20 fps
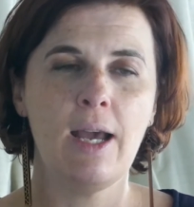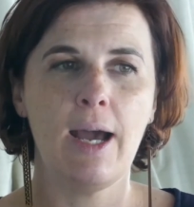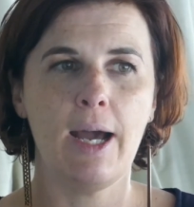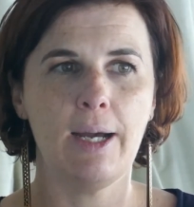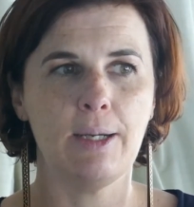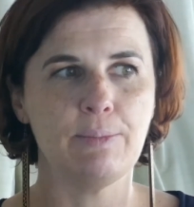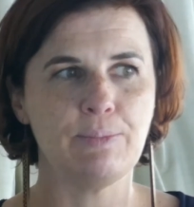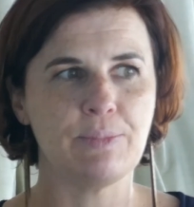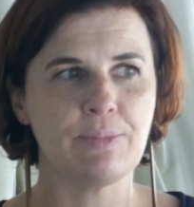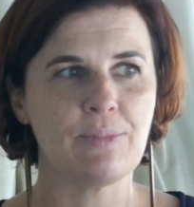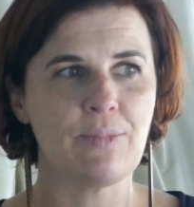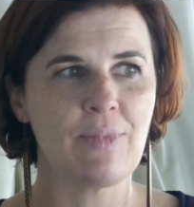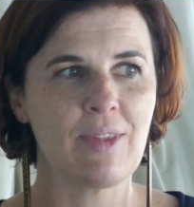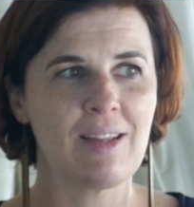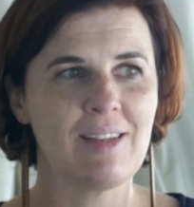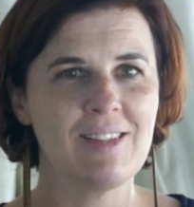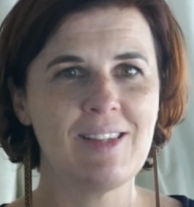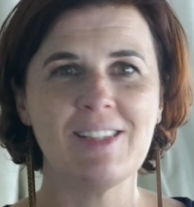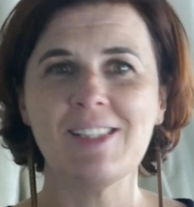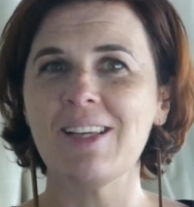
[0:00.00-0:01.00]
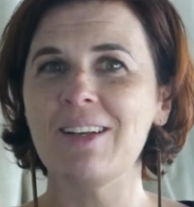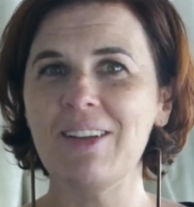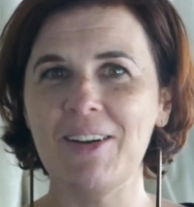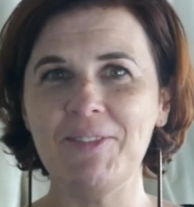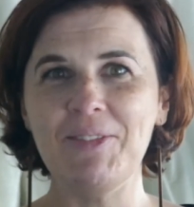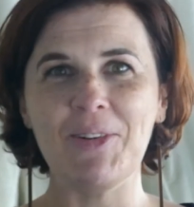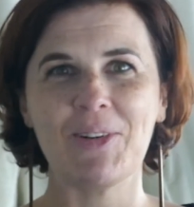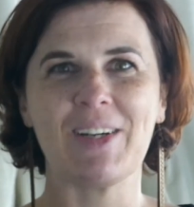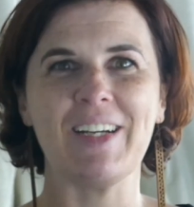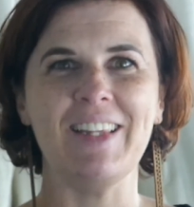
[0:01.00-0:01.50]
There's a lot
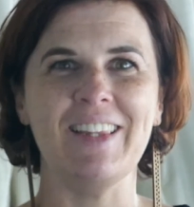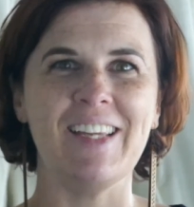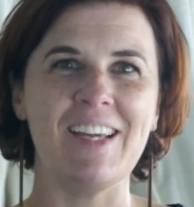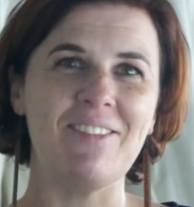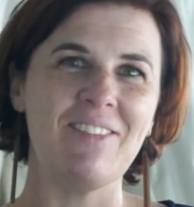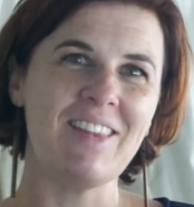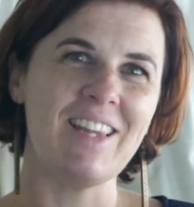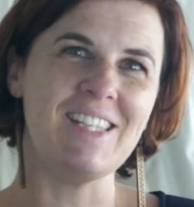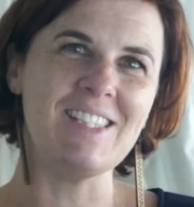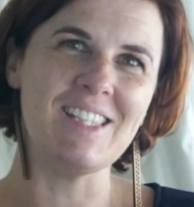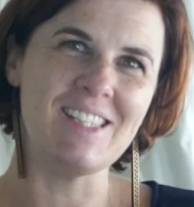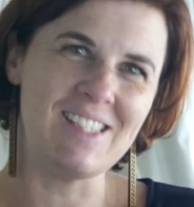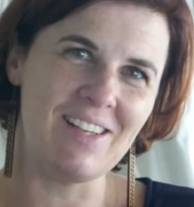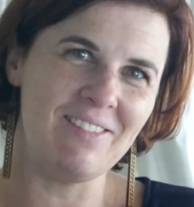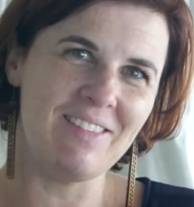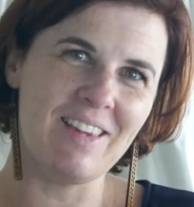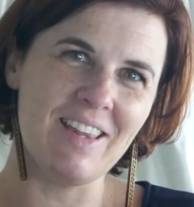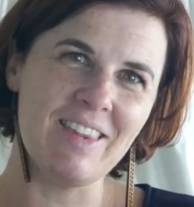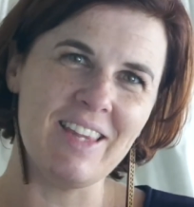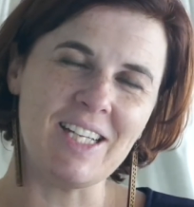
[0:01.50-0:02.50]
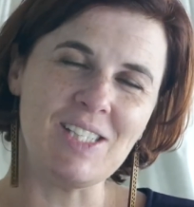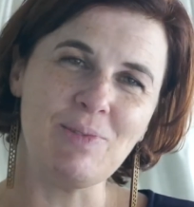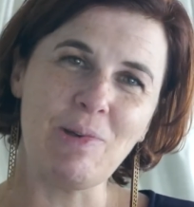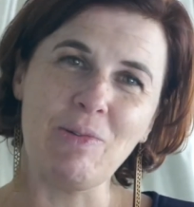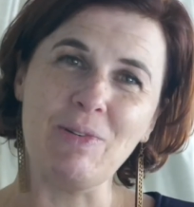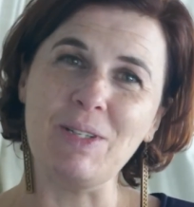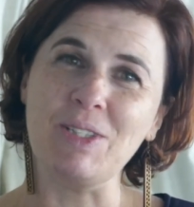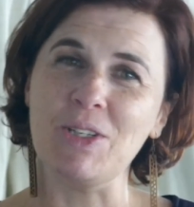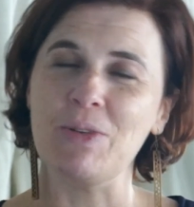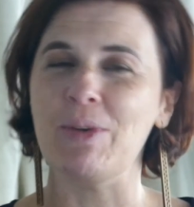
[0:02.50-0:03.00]
more in there, but these are some of the things we
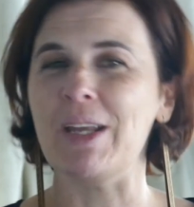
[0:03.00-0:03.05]
would do.